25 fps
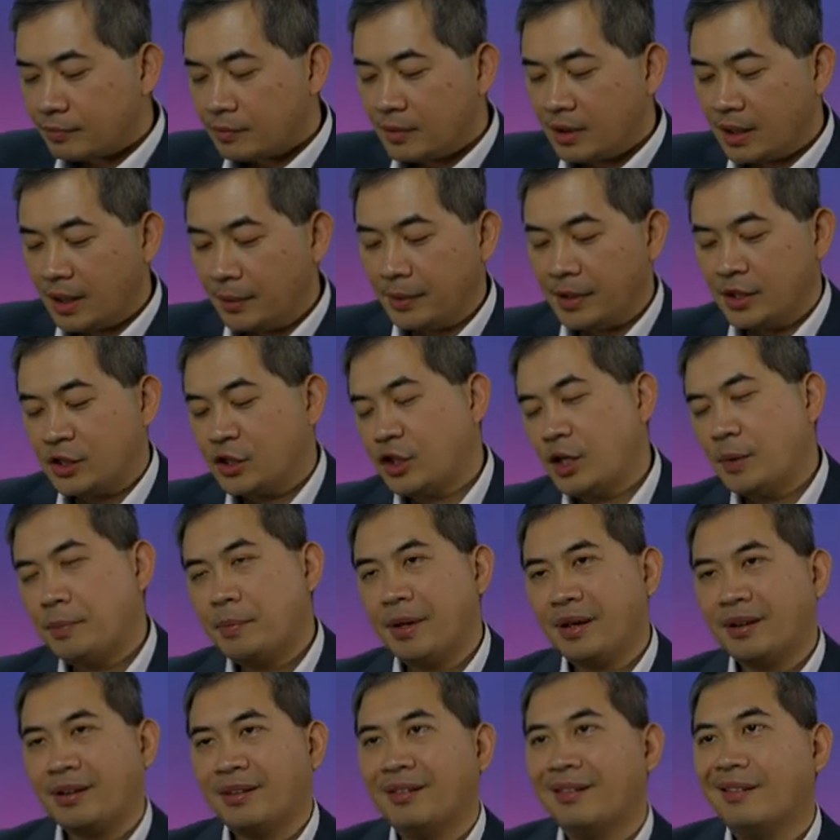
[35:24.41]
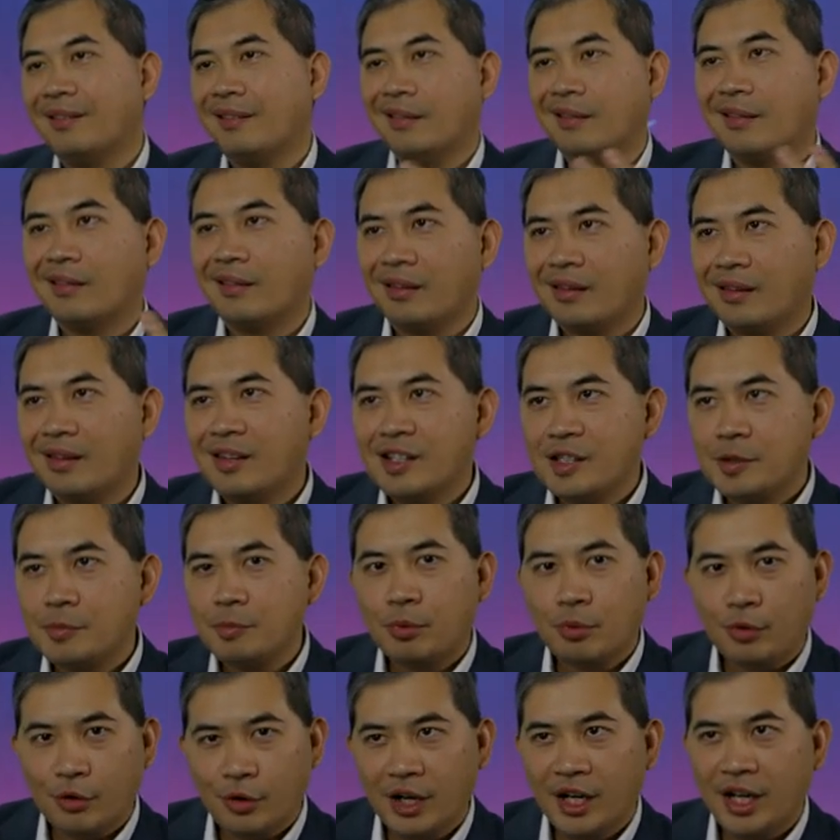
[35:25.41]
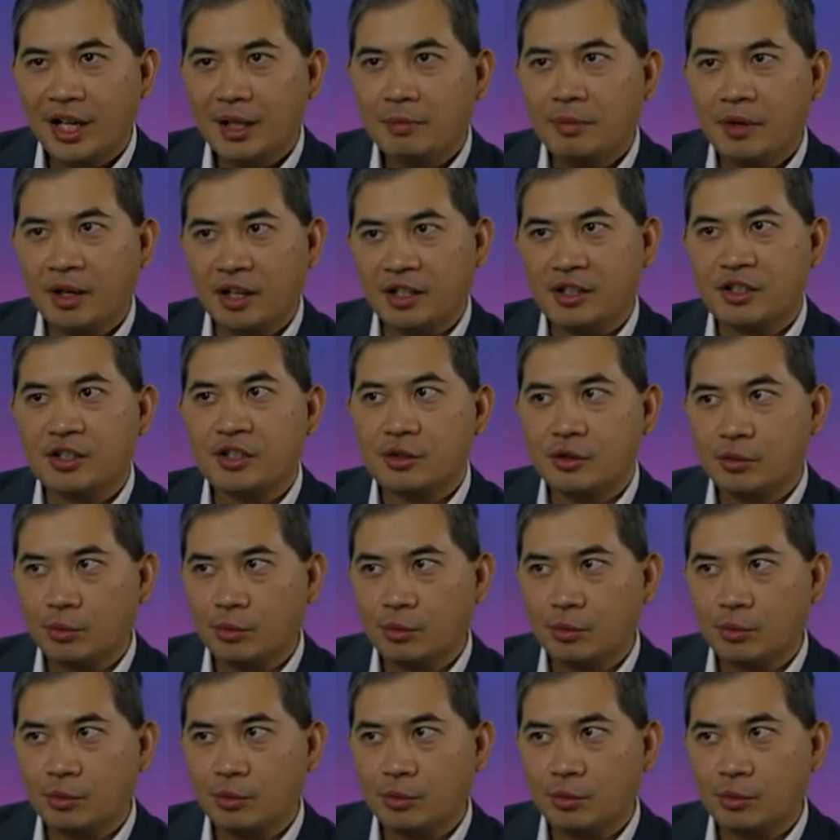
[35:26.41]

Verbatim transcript: I mean, shipping is pretty much